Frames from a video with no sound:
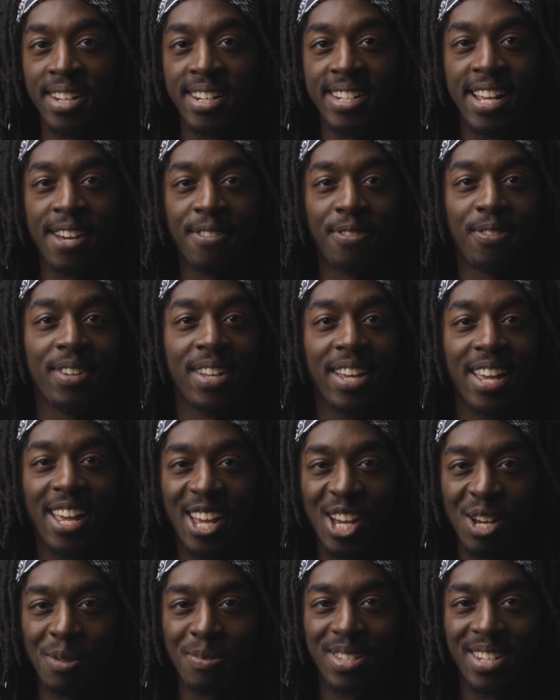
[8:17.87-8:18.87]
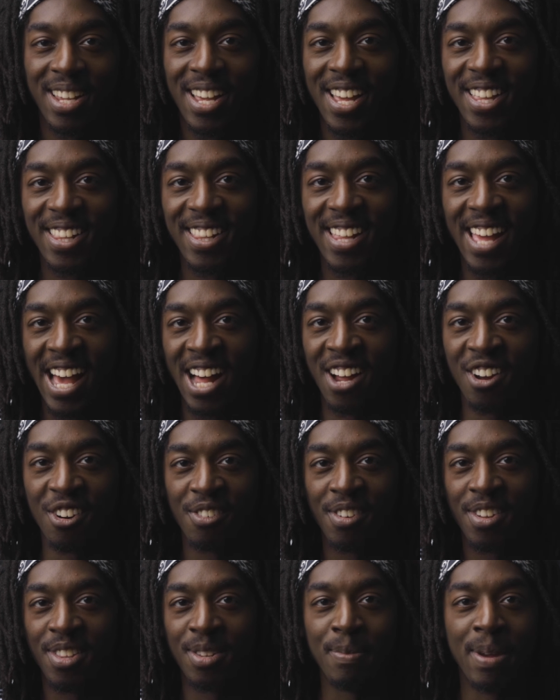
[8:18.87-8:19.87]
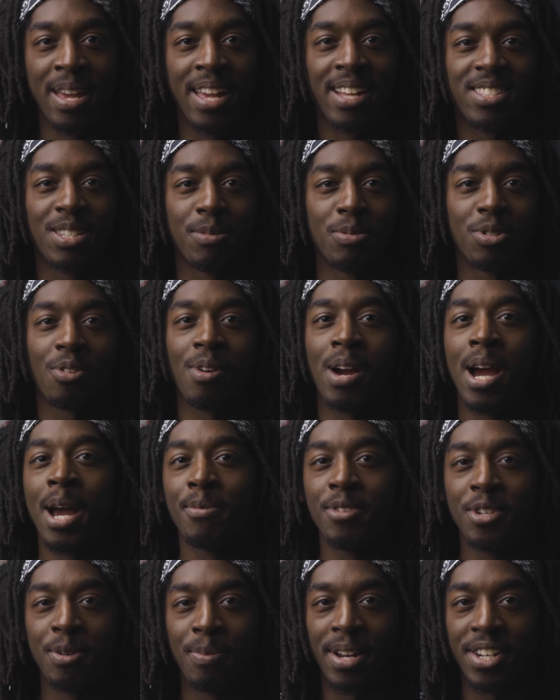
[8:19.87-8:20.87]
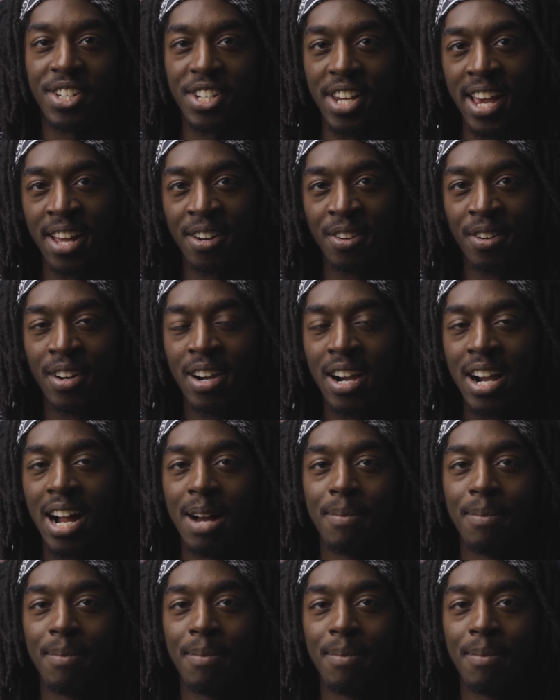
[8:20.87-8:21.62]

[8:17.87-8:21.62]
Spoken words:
It definitely helps the algorithm, and subscribe to my channel.